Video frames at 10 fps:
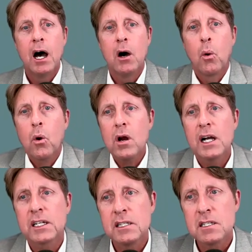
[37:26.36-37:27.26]
or a
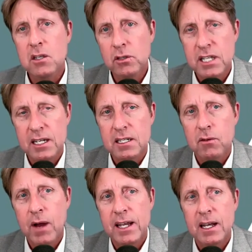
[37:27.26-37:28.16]
consultant,
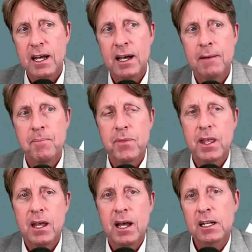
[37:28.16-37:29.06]
right?
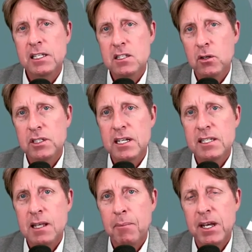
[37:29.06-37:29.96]
A consultant is
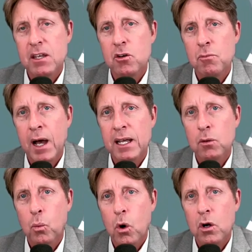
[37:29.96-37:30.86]
somebody who might
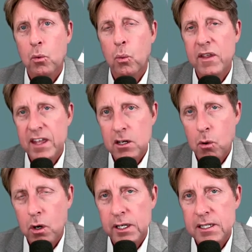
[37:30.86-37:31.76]
work within your
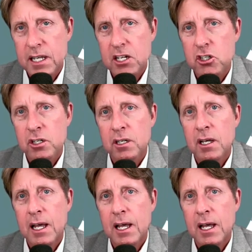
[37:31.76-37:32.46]
organization